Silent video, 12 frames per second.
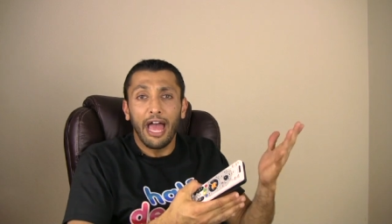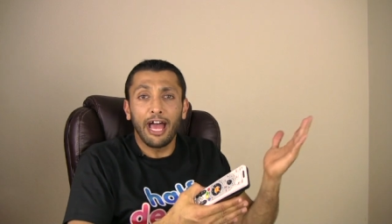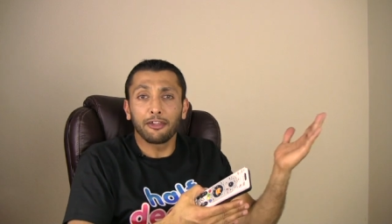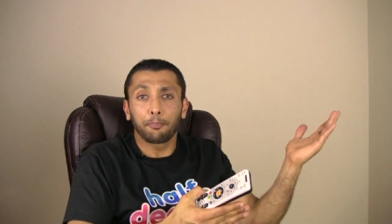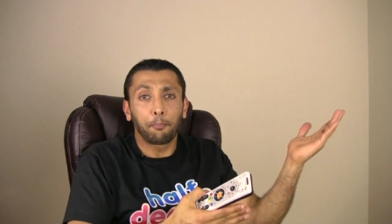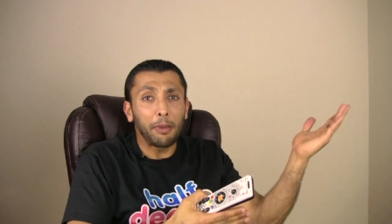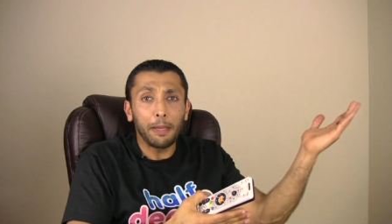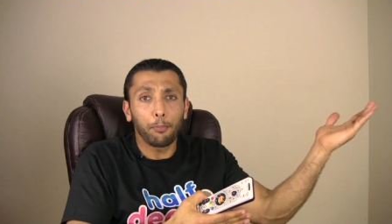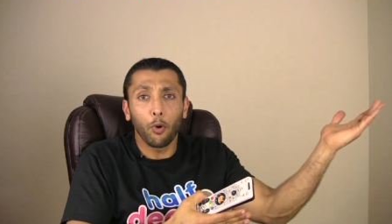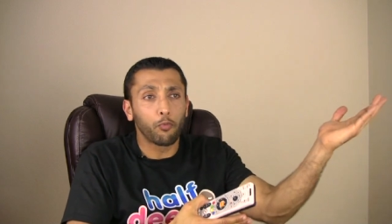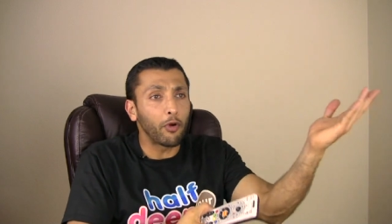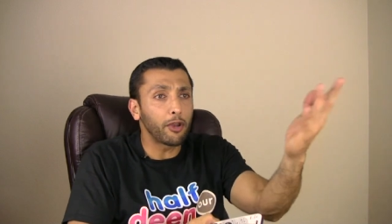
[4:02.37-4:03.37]
as
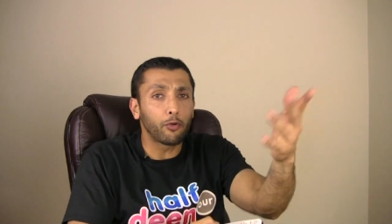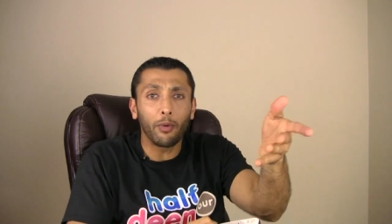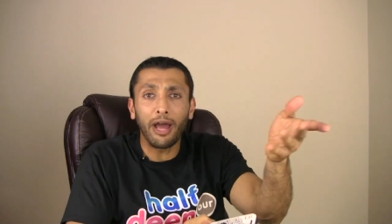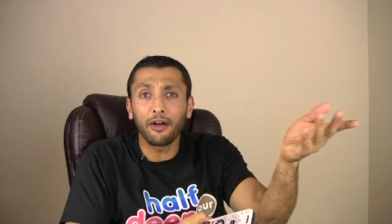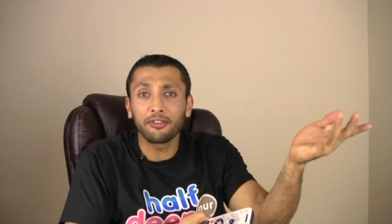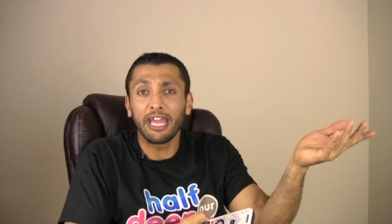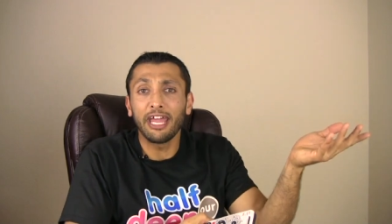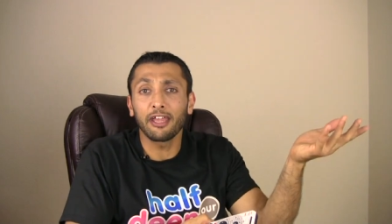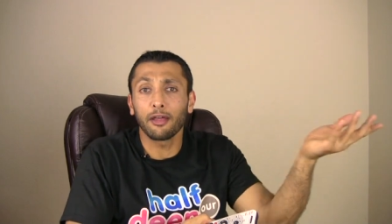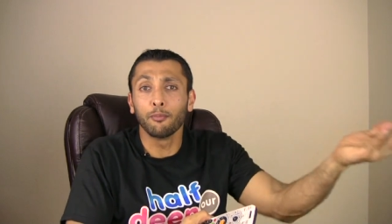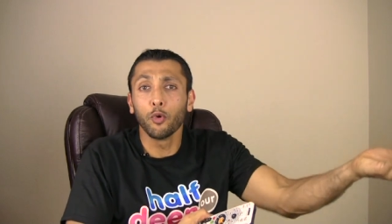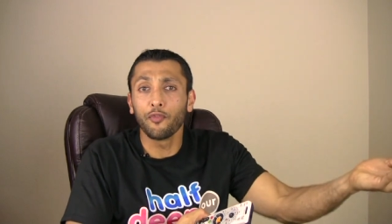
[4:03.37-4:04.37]
people run around
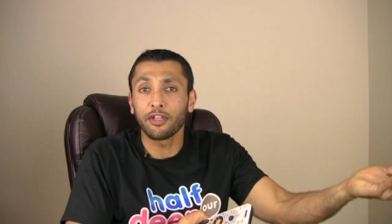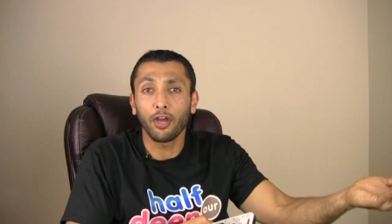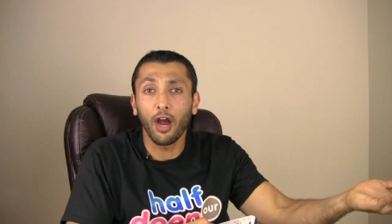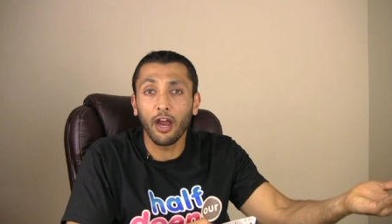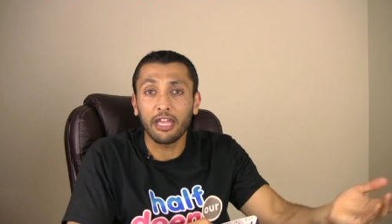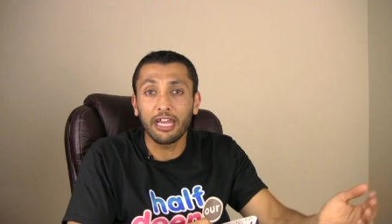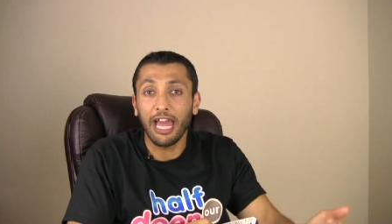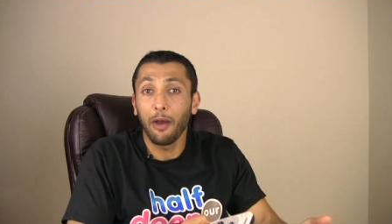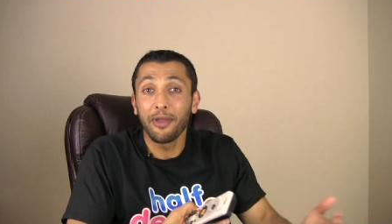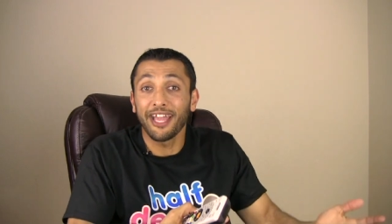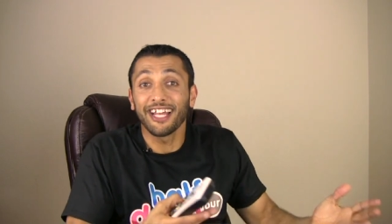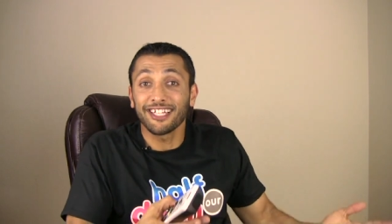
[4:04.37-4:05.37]
hitting a moving target
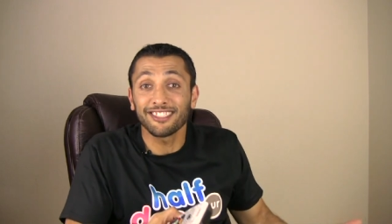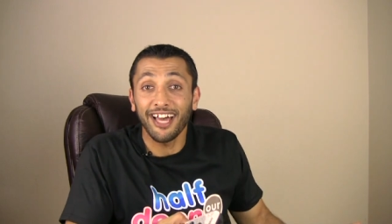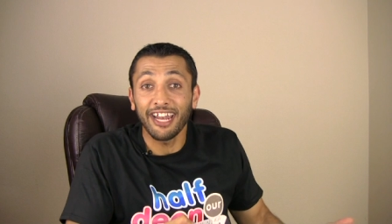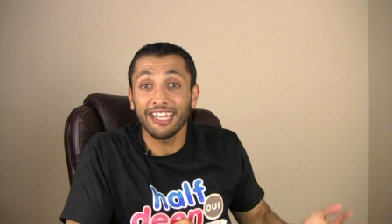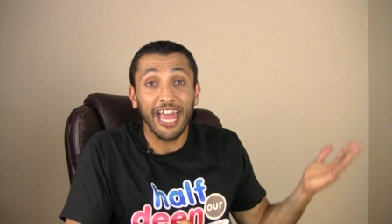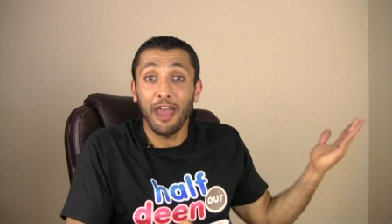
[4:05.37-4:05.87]
and we get excited